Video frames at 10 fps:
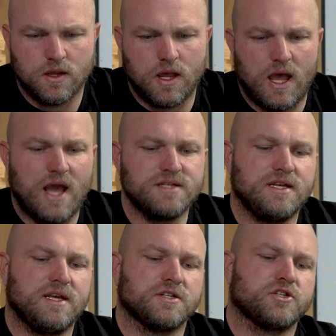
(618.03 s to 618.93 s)
As
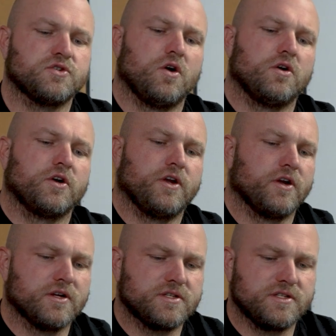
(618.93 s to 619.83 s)
he gets stronger,
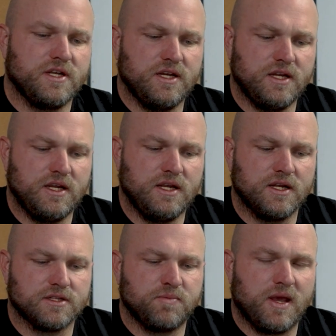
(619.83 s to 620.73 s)
you're gonna see he
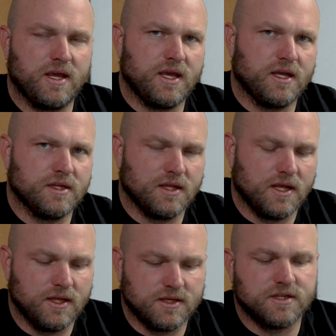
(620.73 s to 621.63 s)
gets pancaked a
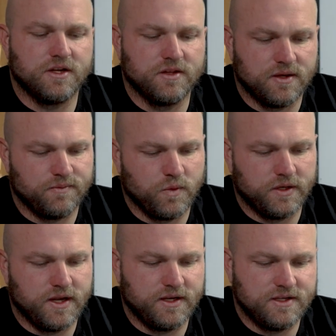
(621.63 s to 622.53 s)
lot less. I know that
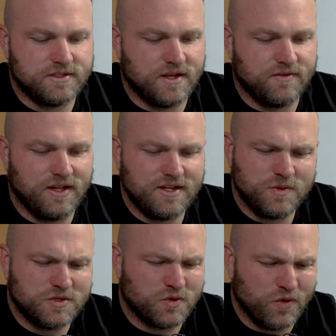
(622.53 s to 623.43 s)
197, that's
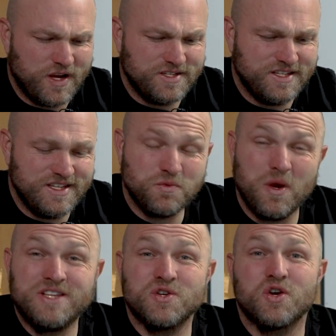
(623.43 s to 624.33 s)
what's crazy. These
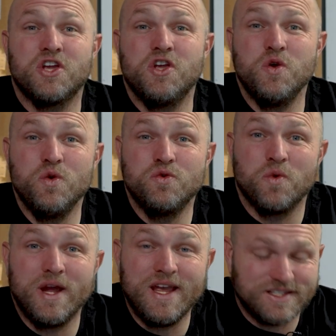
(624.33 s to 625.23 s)
weights are huge
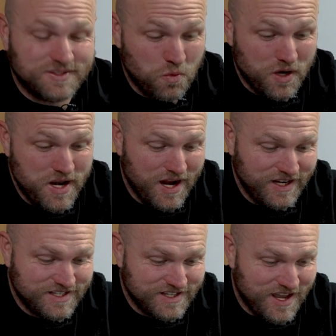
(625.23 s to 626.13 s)
weights,
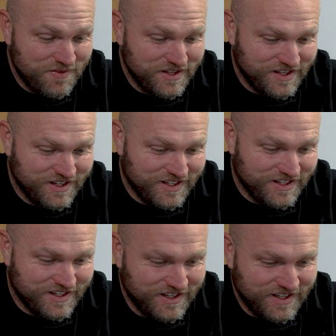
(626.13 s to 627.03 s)
197,
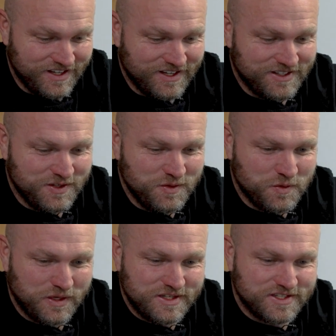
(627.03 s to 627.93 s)

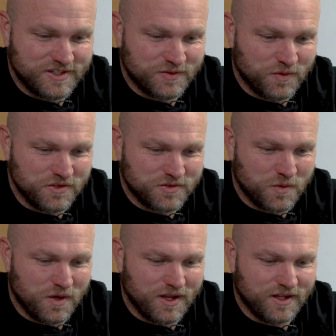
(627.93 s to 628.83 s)
226 front
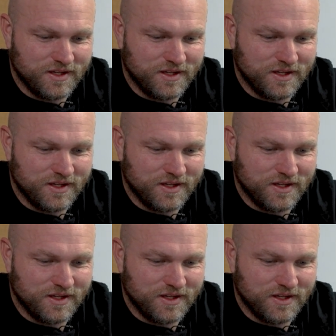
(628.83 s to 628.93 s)
squat.